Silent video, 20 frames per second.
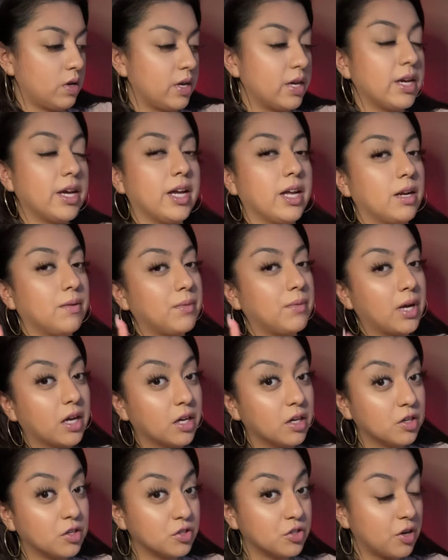And I'm not going
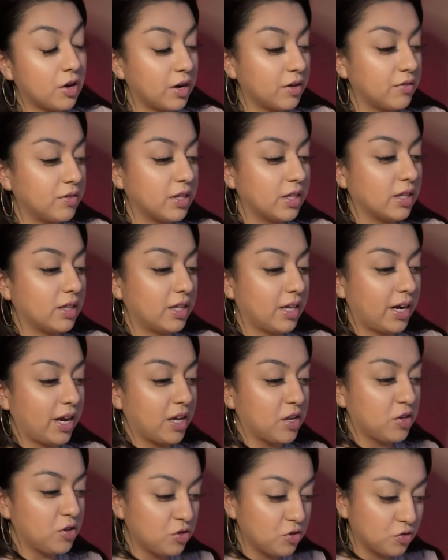to show everything that I
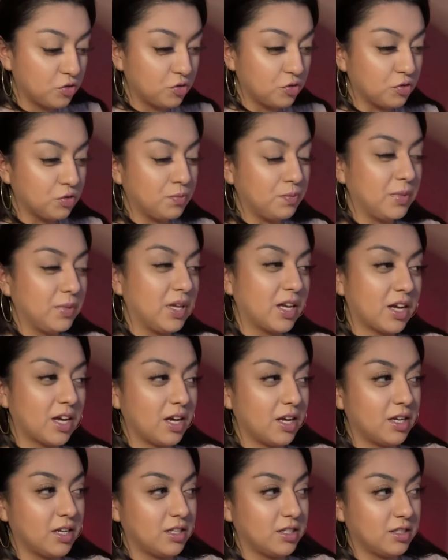use
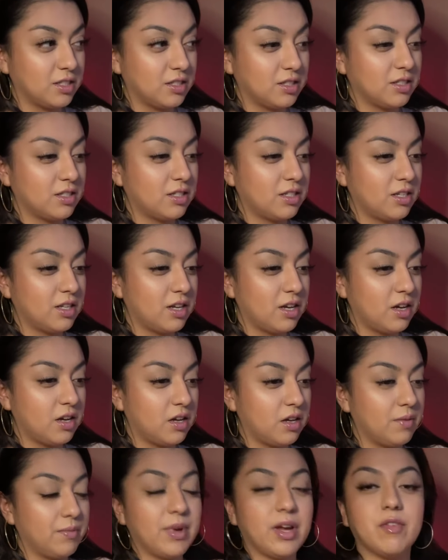because
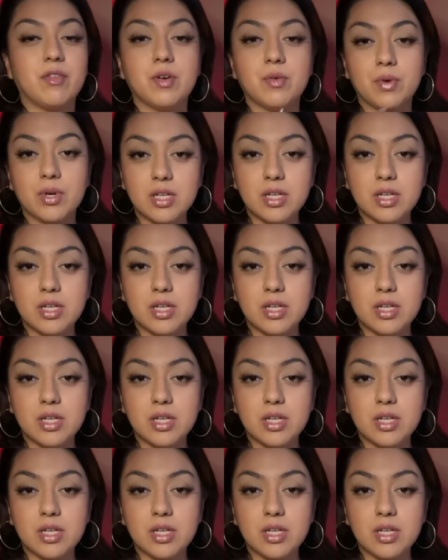everyone